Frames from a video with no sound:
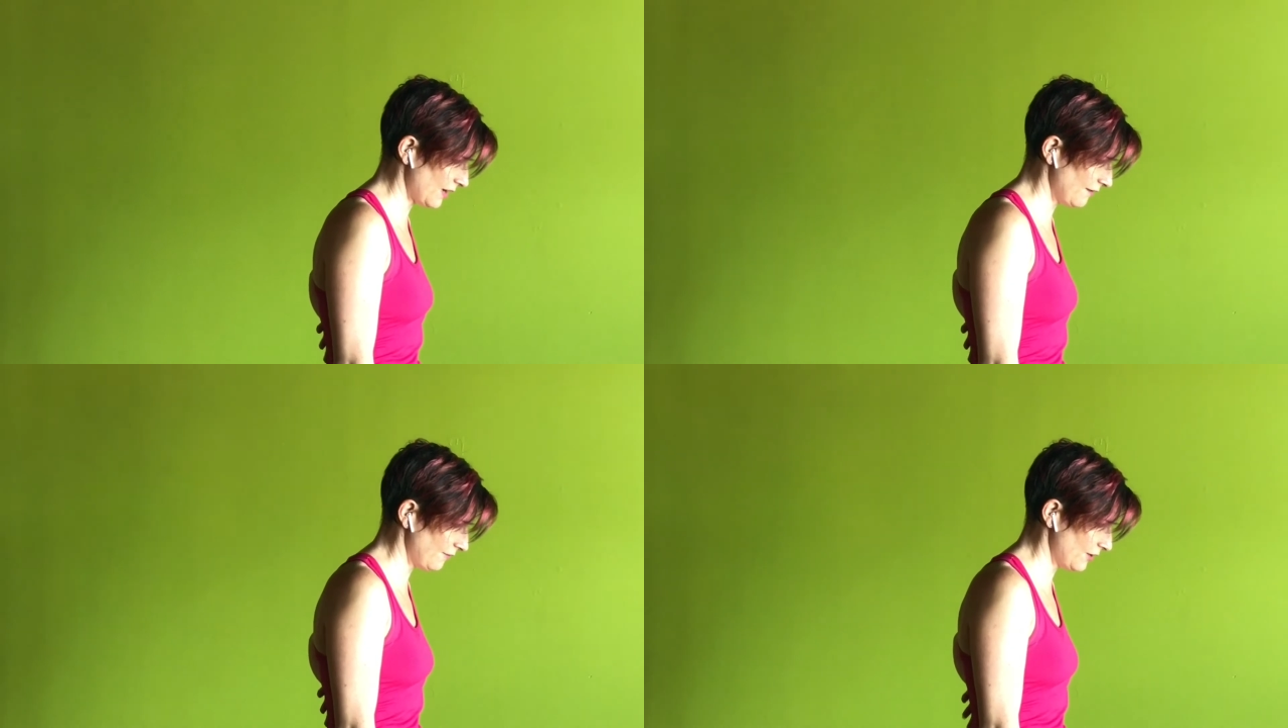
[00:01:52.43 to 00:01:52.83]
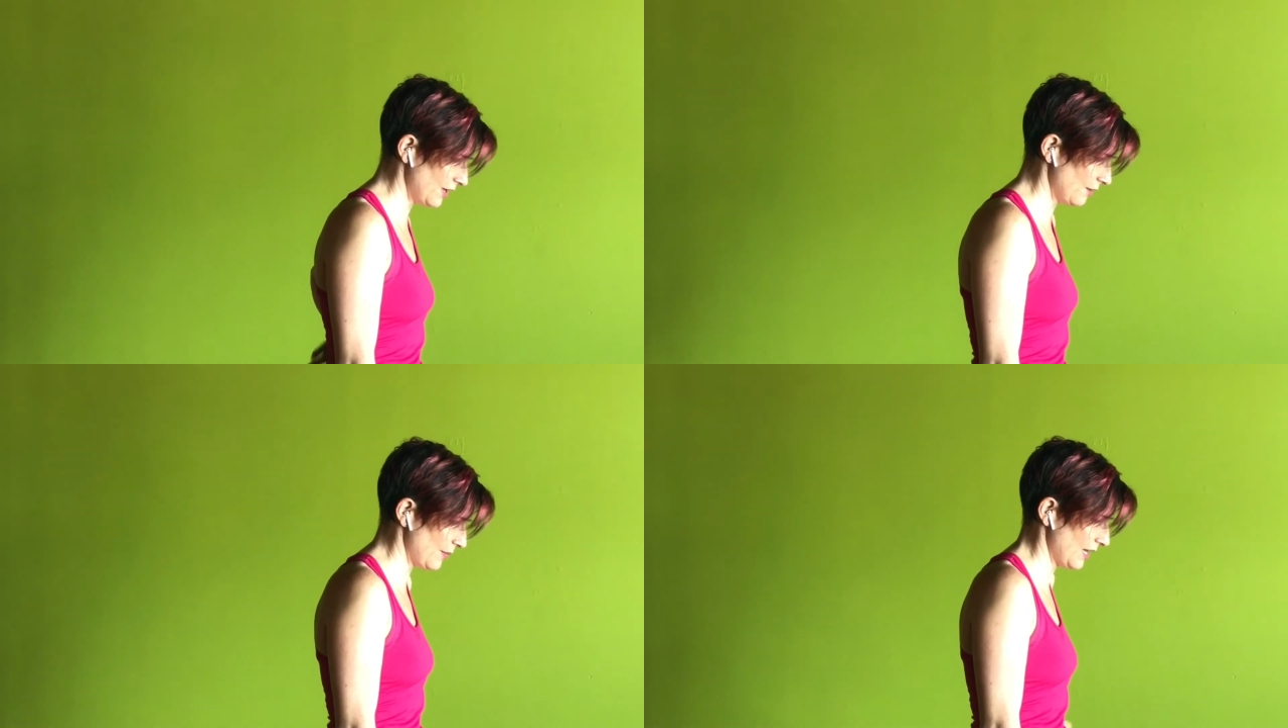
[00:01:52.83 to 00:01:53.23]

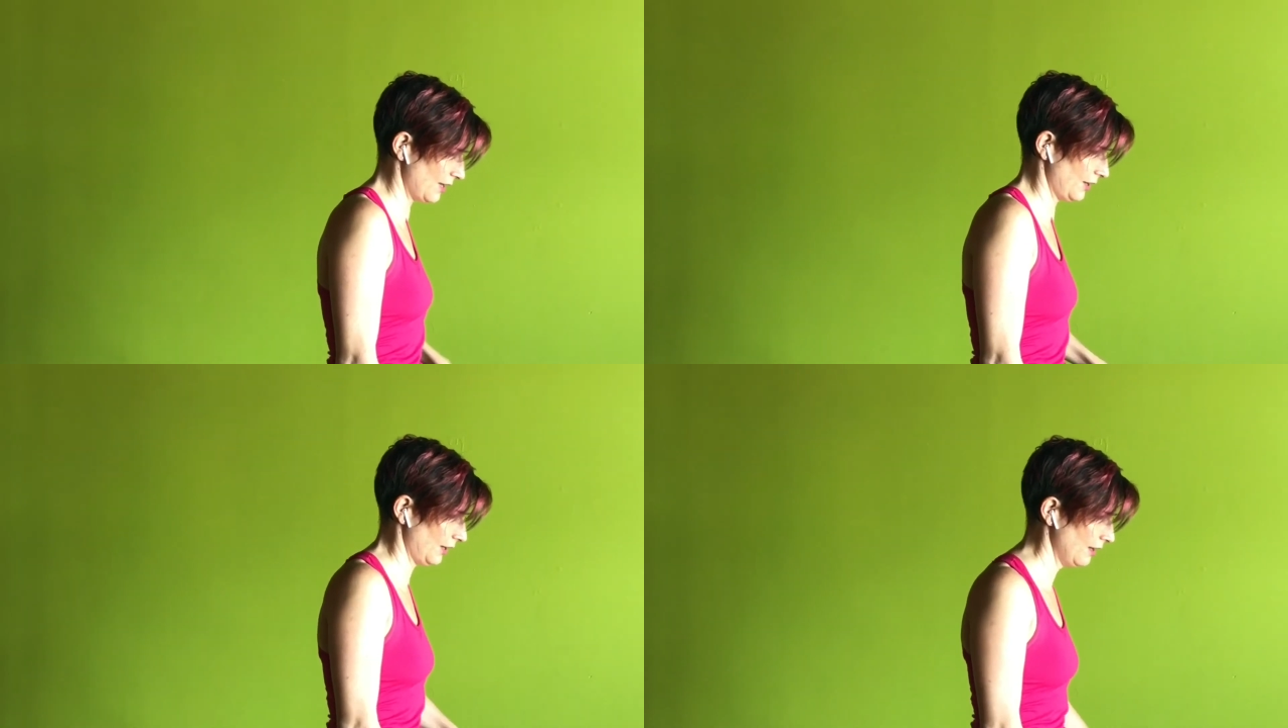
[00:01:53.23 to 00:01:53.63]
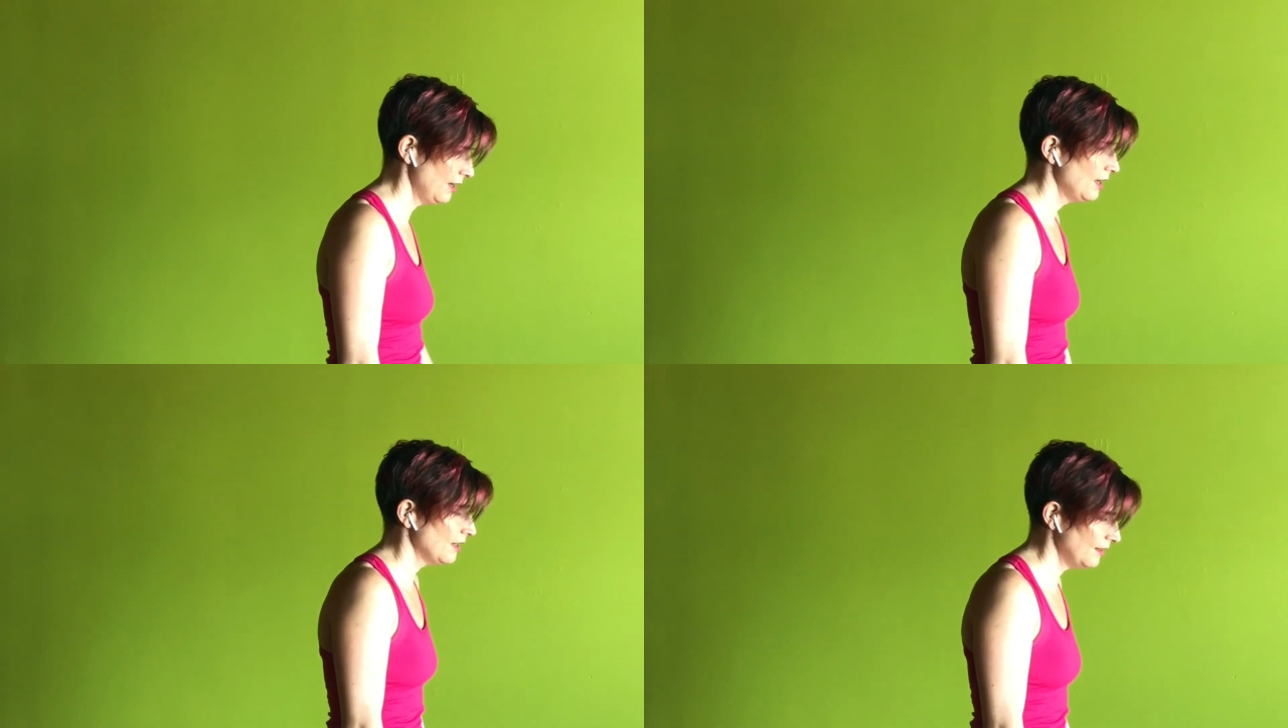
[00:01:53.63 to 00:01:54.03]
kyphotic pattern,
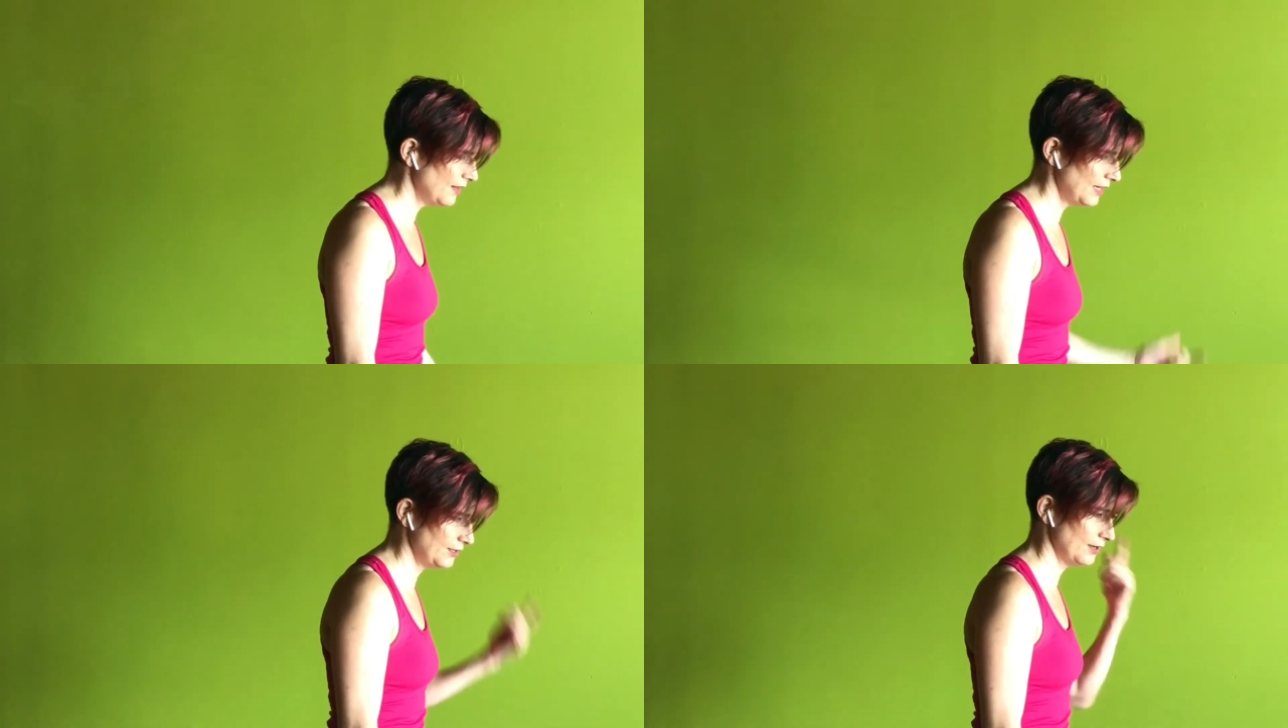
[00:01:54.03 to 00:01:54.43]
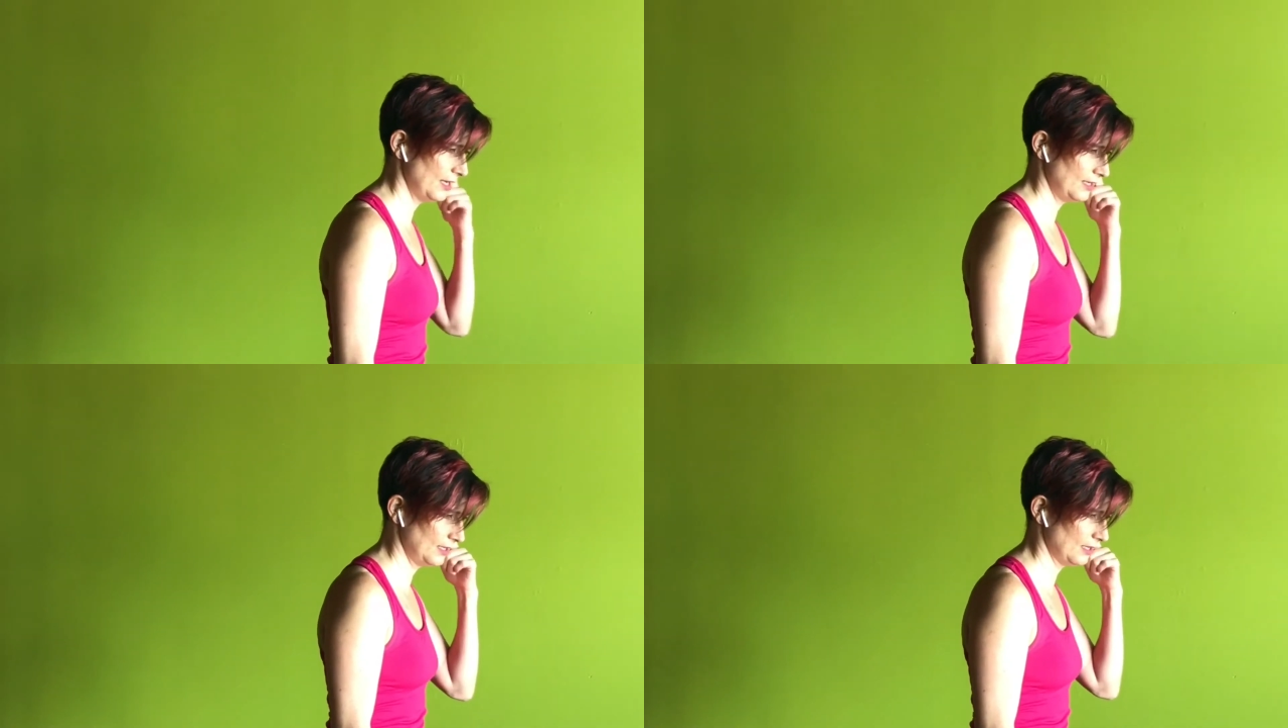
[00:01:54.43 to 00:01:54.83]
then your
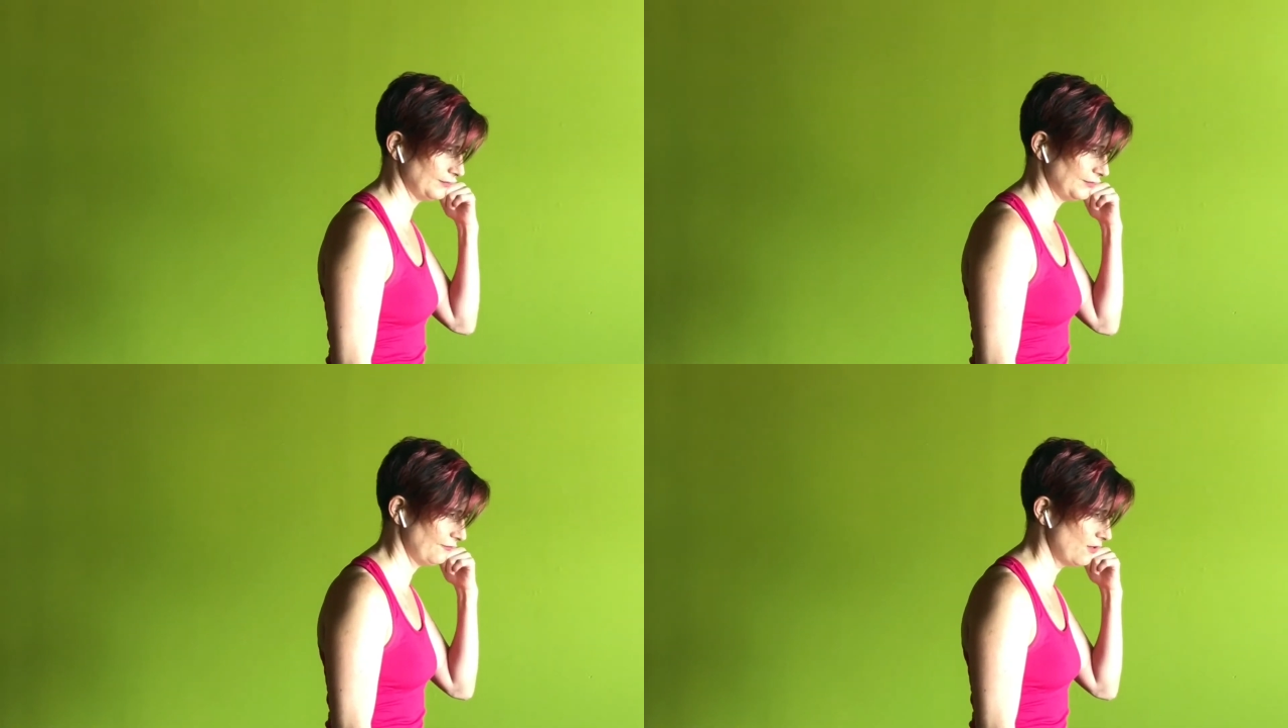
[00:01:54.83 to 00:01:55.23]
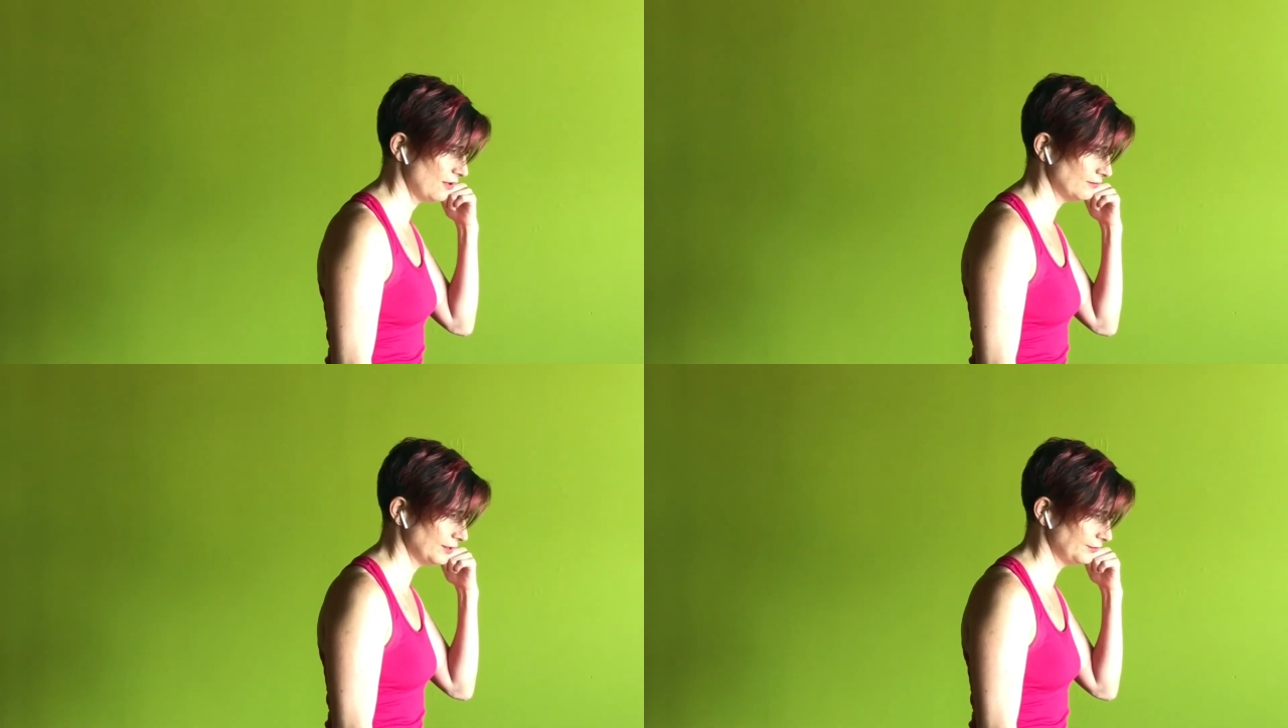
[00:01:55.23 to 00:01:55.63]
head comes
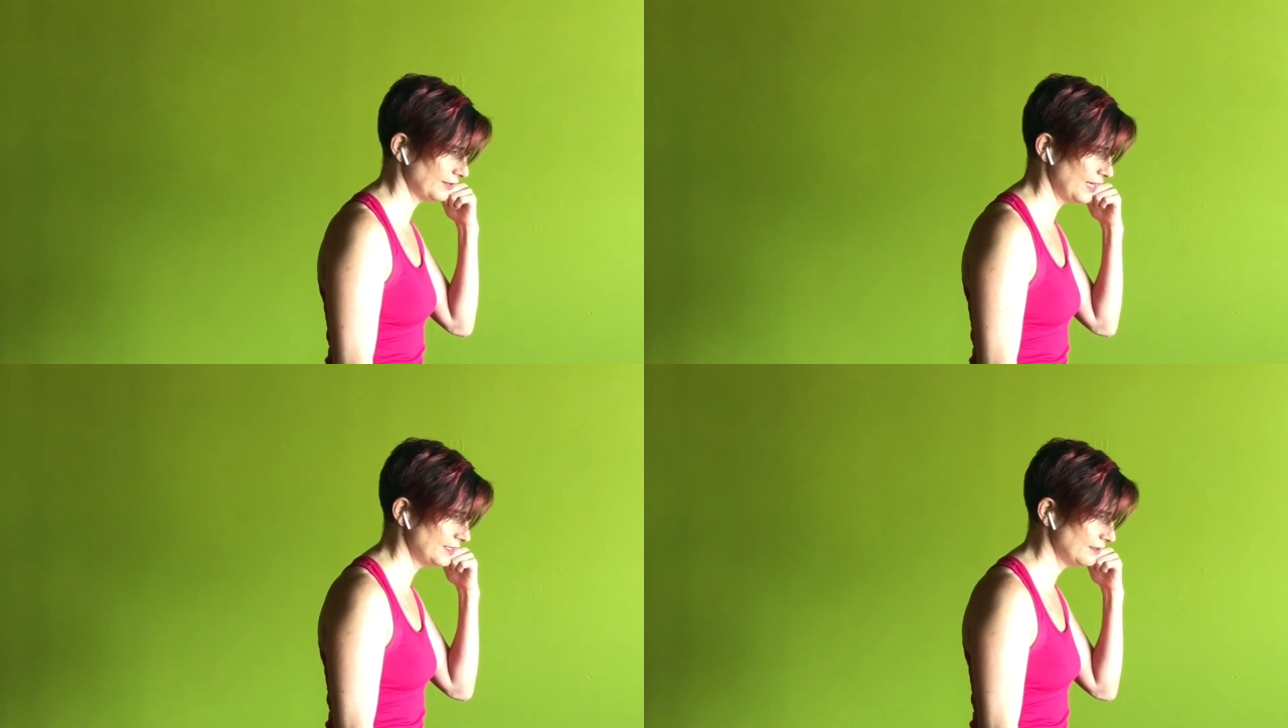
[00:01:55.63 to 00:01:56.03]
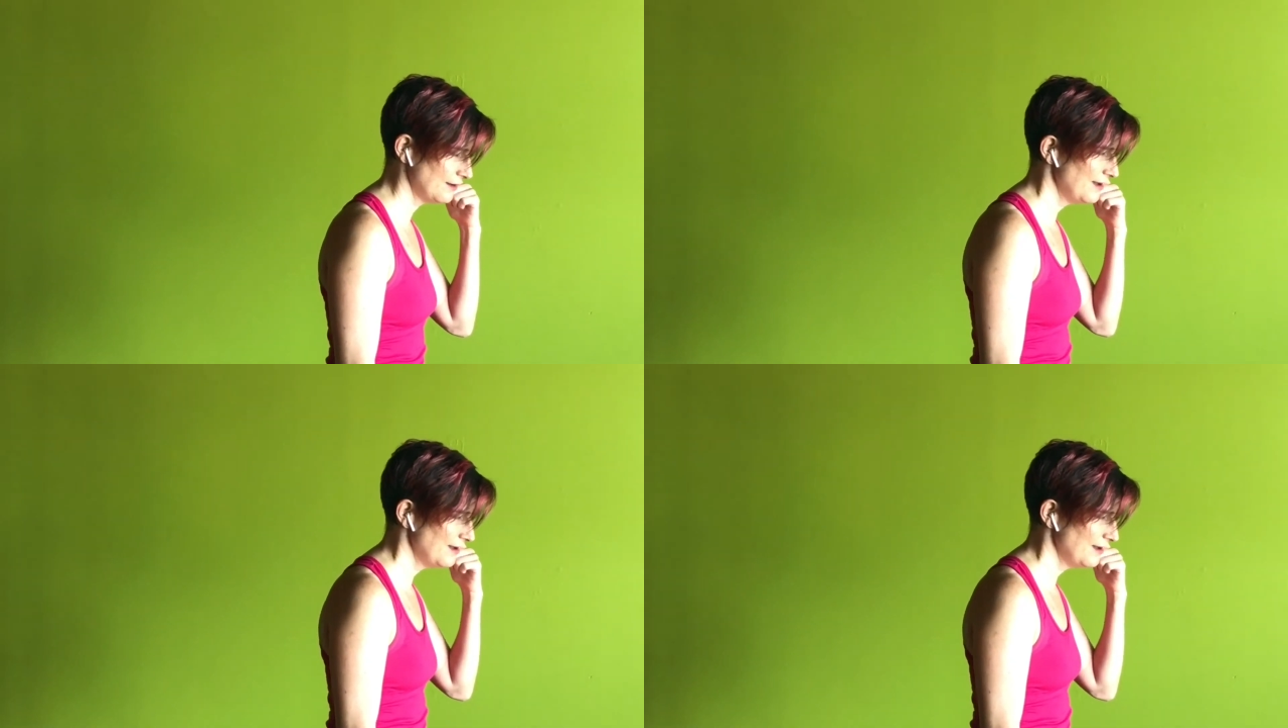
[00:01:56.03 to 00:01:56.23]
forward, right?